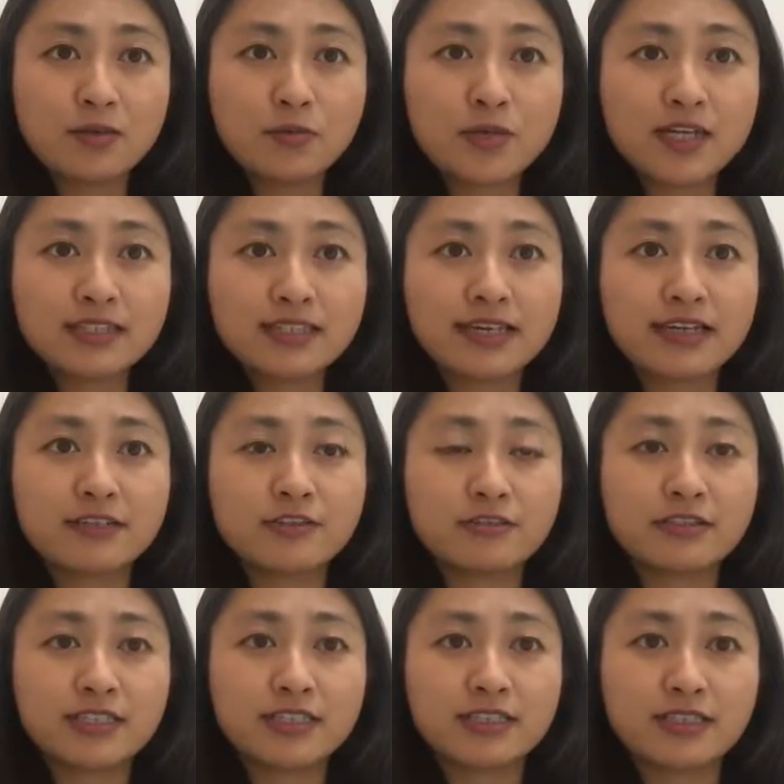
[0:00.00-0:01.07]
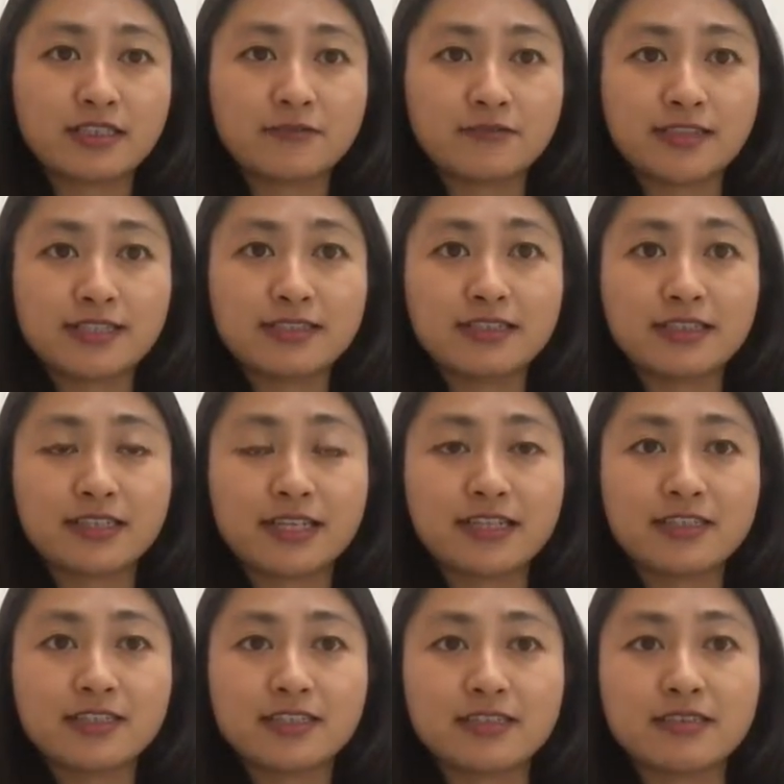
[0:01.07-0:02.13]
what can trigger
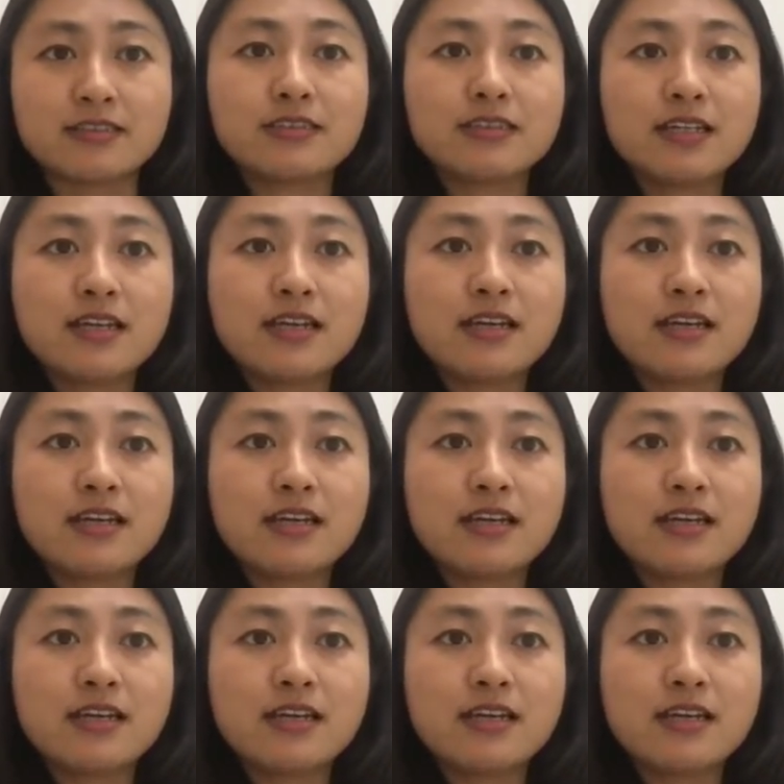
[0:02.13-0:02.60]
investigation?